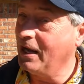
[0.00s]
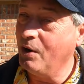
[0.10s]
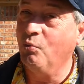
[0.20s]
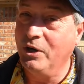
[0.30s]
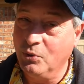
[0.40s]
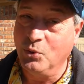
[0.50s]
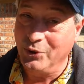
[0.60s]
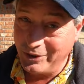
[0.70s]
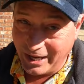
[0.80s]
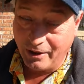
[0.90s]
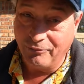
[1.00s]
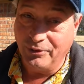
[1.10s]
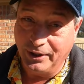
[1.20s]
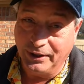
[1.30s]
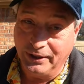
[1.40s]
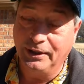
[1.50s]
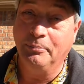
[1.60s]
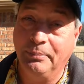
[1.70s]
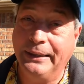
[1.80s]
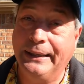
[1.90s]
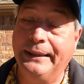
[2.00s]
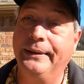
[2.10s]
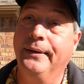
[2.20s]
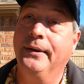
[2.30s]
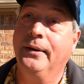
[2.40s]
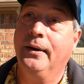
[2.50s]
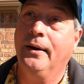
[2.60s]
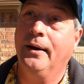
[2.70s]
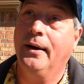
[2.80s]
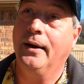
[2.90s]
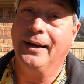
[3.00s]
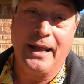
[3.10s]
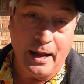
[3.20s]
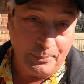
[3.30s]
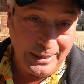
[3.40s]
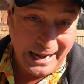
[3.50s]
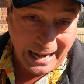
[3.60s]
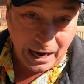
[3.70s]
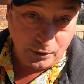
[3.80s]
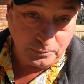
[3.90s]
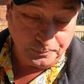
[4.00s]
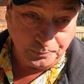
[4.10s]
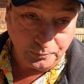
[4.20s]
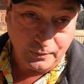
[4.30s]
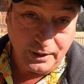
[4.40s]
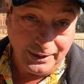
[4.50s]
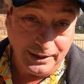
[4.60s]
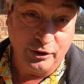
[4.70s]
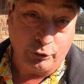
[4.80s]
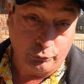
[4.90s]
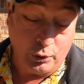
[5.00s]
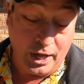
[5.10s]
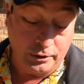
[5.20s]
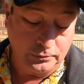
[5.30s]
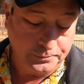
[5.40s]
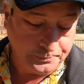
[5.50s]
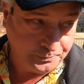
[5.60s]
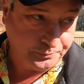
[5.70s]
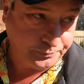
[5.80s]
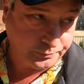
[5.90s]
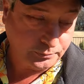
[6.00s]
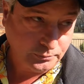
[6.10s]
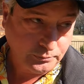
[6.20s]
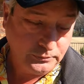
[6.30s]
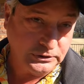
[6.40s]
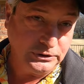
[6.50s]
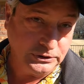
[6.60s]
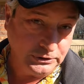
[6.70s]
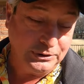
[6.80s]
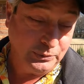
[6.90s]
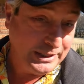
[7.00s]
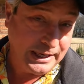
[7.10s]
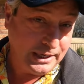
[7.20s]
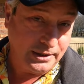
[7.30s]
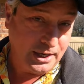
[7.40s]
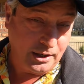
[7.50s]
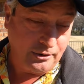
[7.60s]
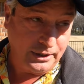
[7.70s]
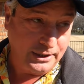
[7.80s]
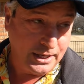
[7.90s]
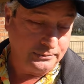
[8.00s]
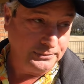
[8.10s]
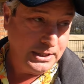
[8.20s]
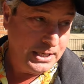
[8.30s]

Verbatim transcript: and we will definitely be uh, capping out and getting throttled, and we can't tolerate that.